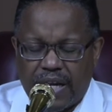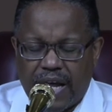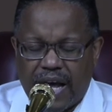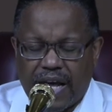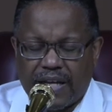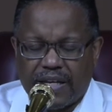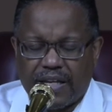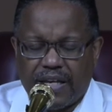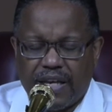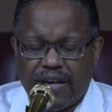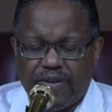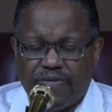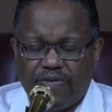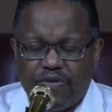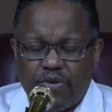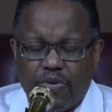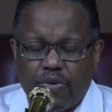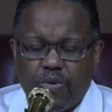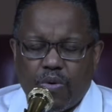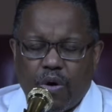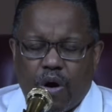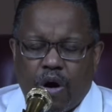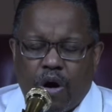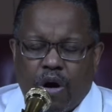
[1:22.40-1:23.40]
not give
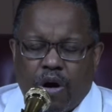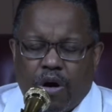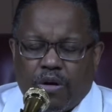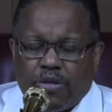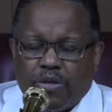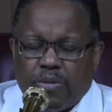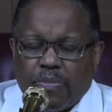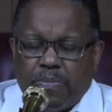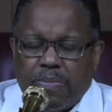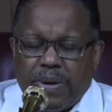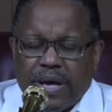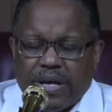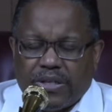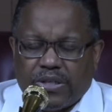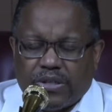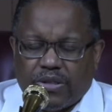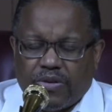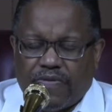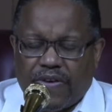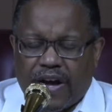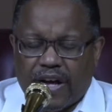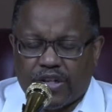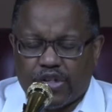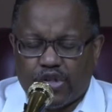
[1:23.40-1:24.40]
you all the
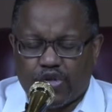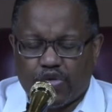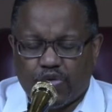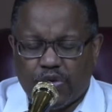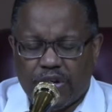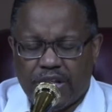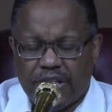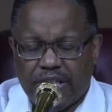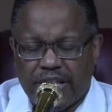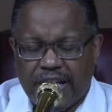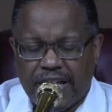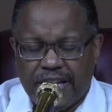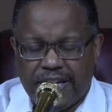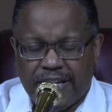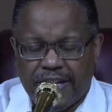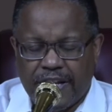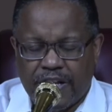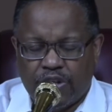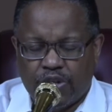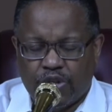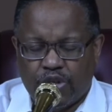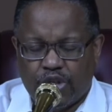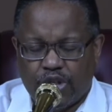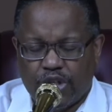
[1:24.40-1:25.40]
best of our strength and
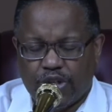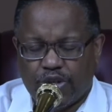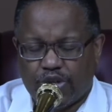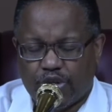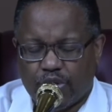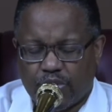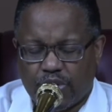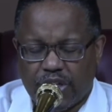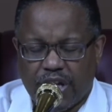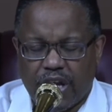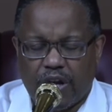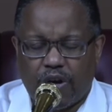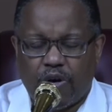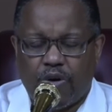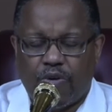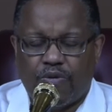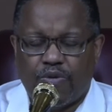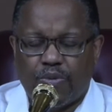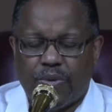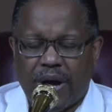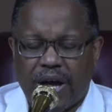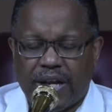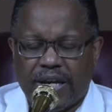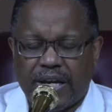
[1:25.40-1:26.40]
energy. So take
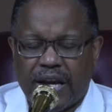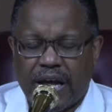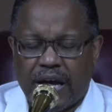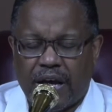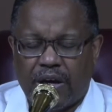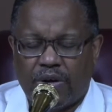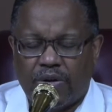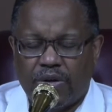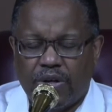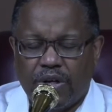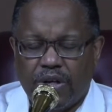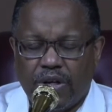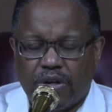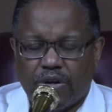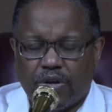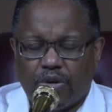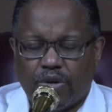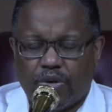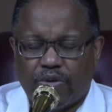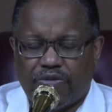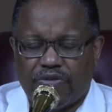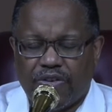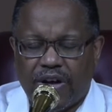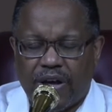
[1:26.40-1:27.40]
over right now.
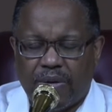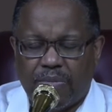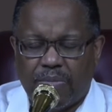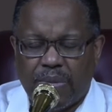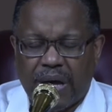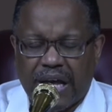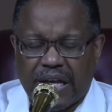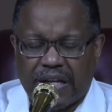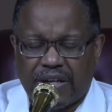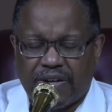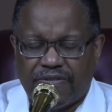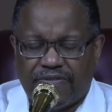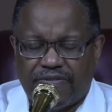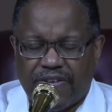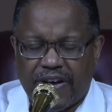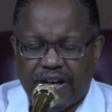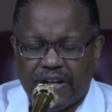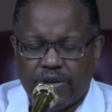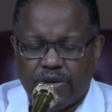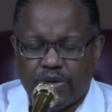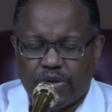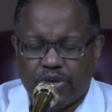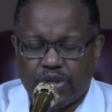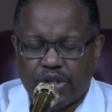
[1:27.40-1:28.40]
Glorify and
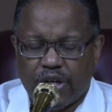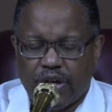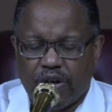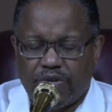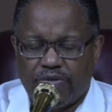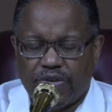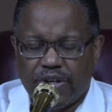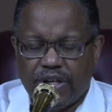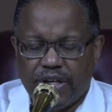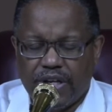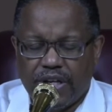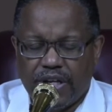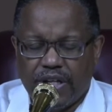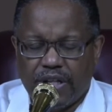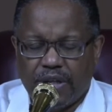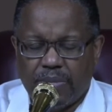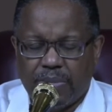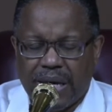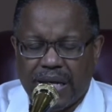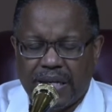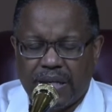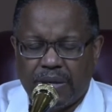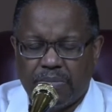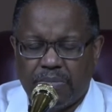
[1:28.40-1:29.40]
magnify yourself. In the
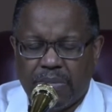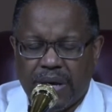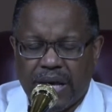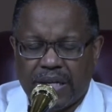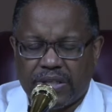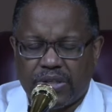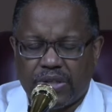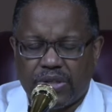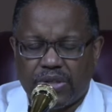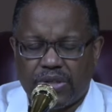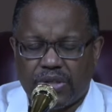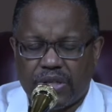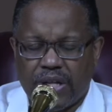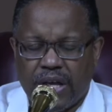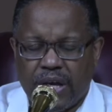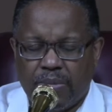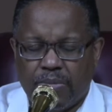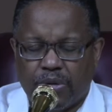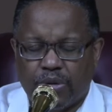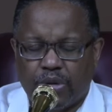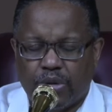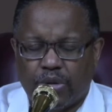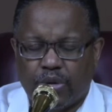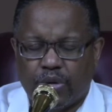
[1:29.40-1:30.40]
mighty and matchless
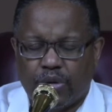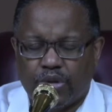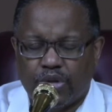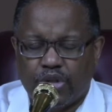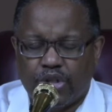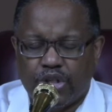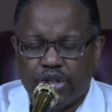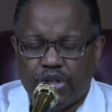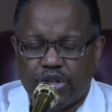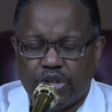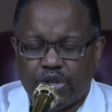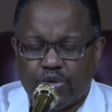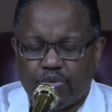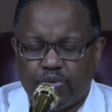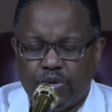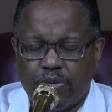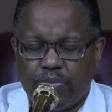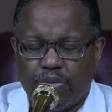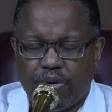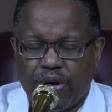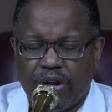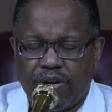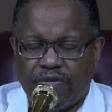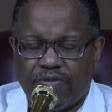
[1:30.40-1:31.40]
name of the Lord Jesus, we
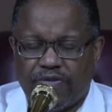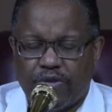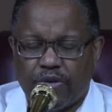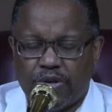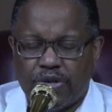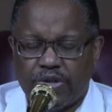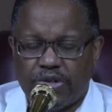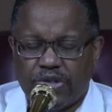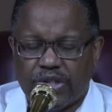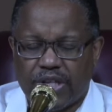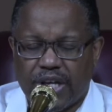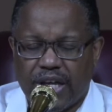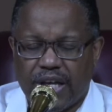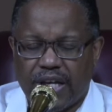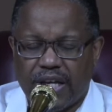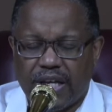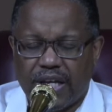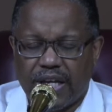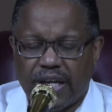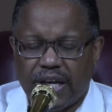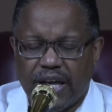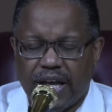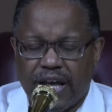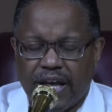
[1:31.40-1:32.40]
pray for his sake.
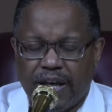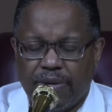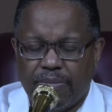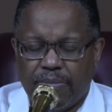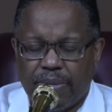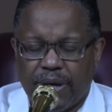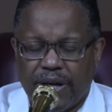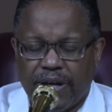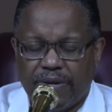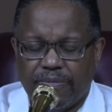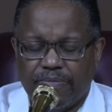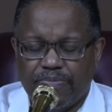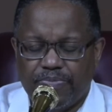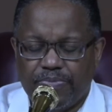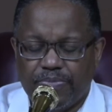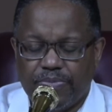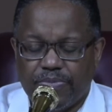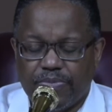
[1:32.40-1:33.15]
Amen.